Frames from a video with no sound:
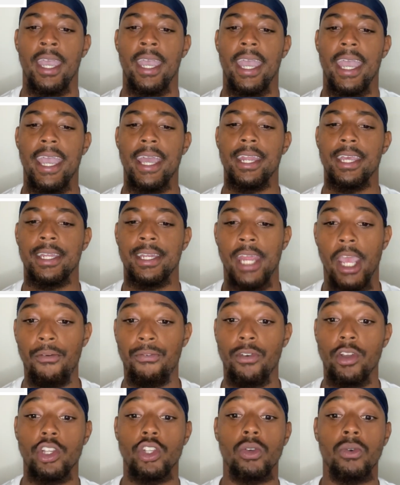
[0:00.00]
And the
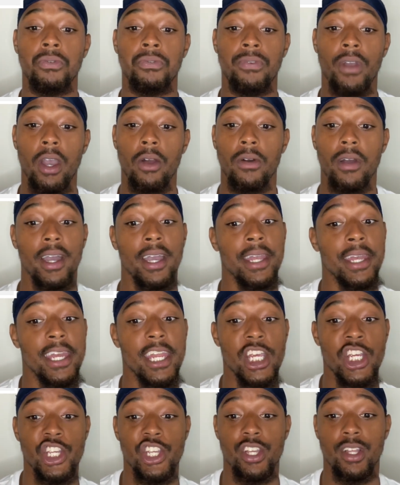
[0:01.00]
difference you felt
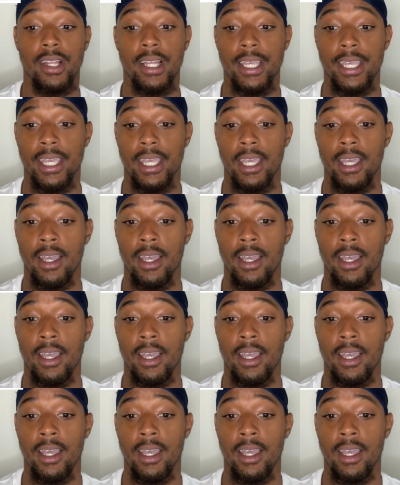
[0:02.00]
initially.